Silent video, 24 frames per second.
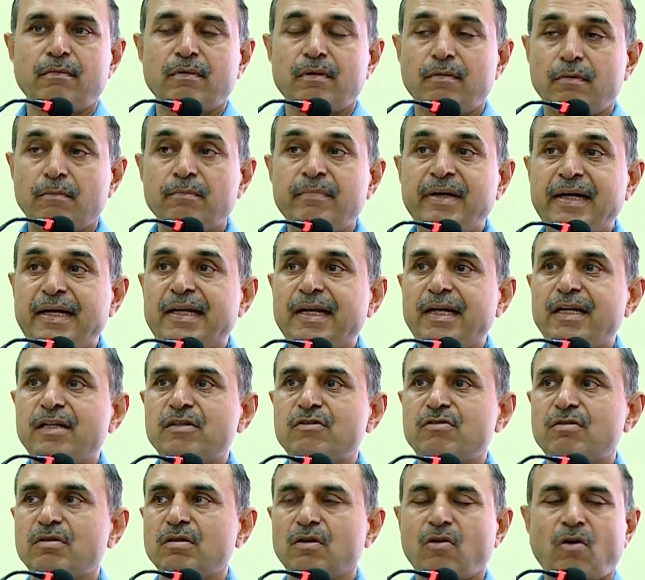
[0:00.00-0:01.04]

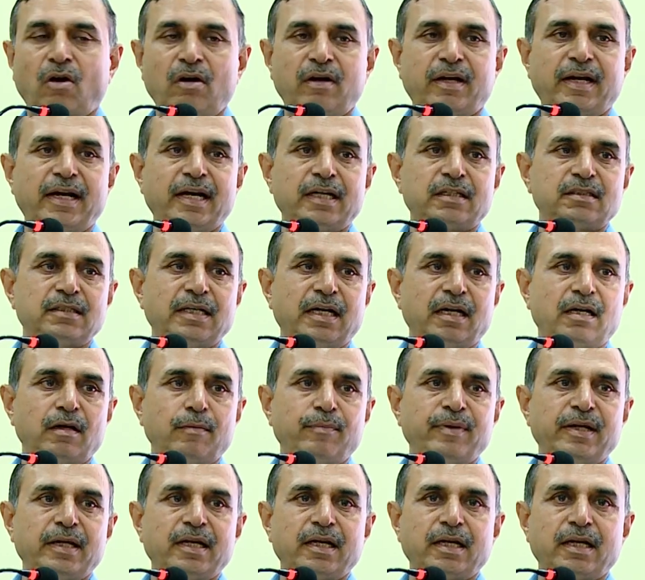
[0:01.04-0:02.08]
maintenance contracts that will
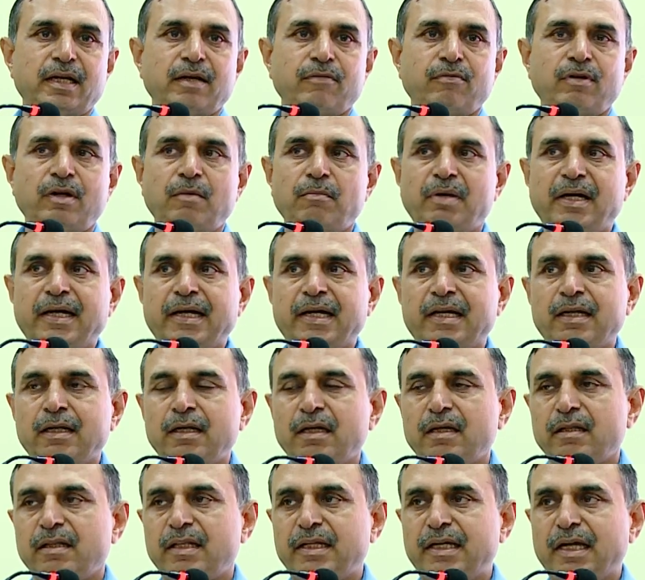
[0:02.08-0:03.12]
be given by
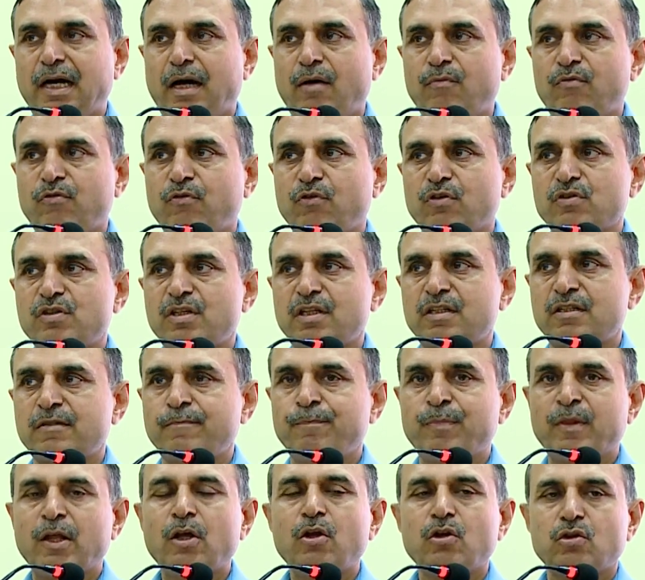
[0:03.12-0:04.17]
the armed forces.
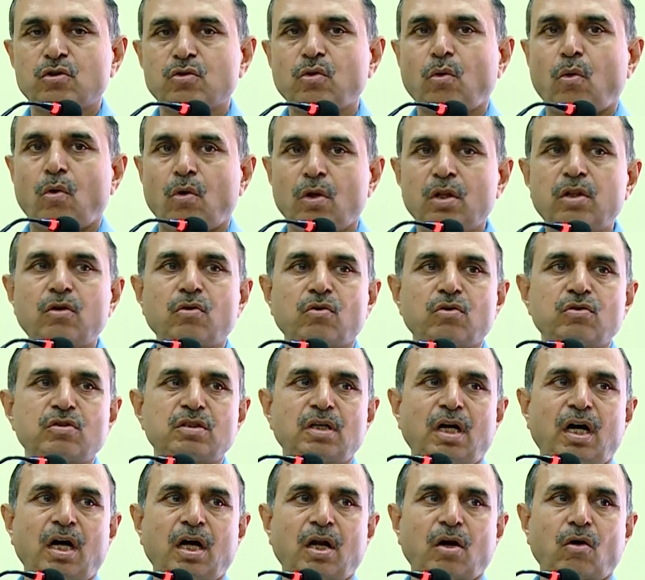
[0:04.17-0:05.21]
So all those
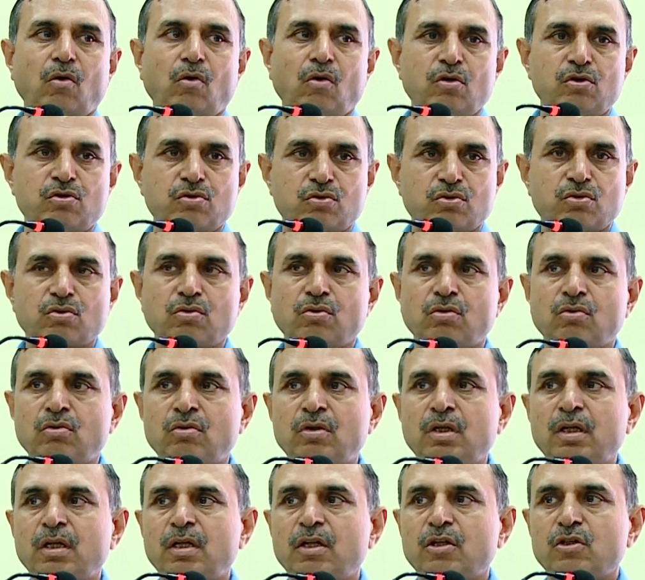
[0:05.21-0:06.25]
are also
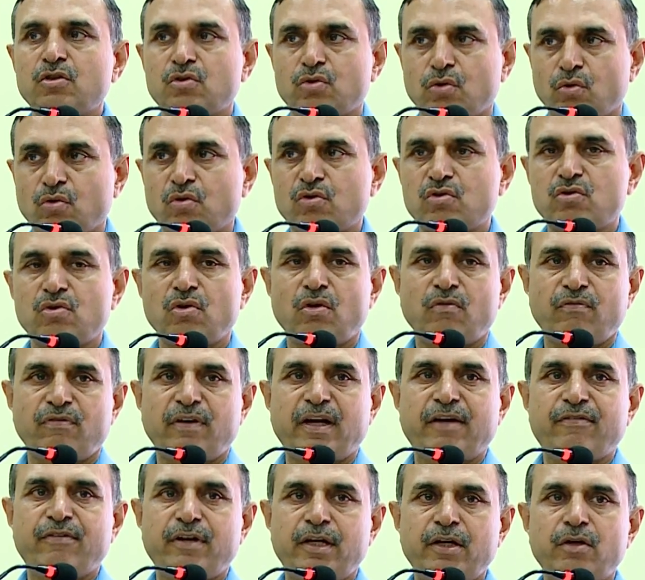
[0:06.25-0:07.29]
source of
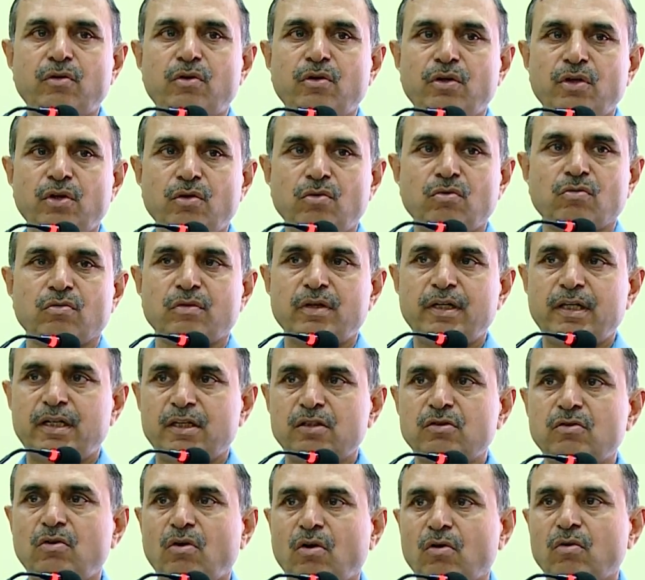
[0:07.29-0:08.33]
revenue to you. It
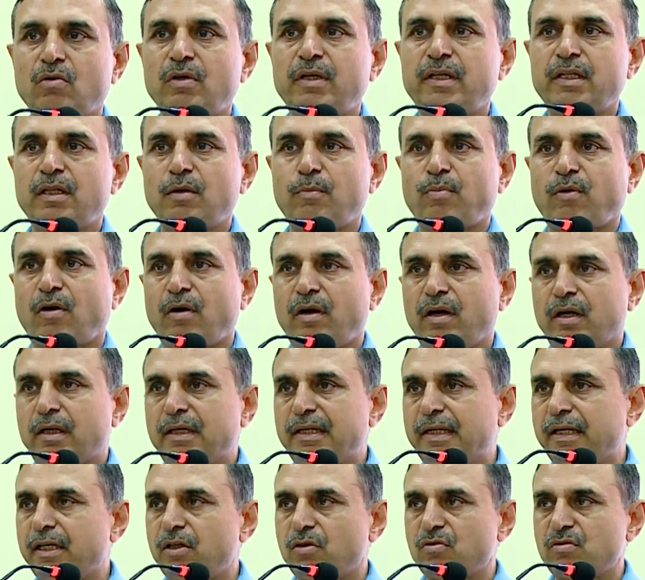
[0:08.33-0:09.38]
is not only the product
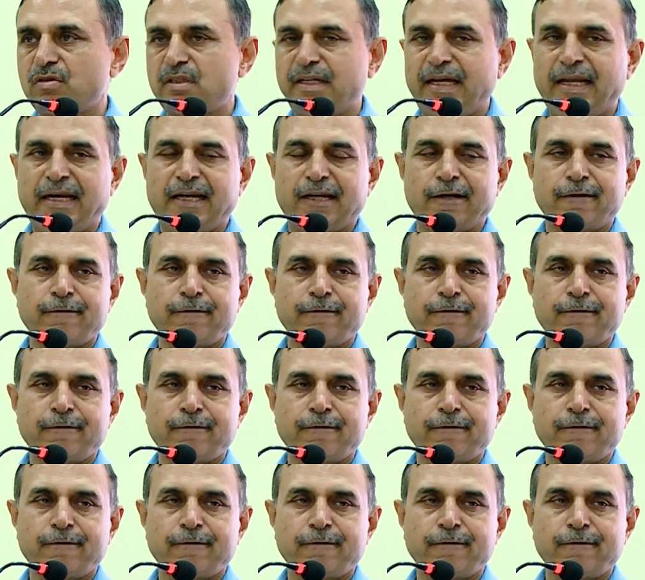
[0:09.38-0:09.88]
that you sell.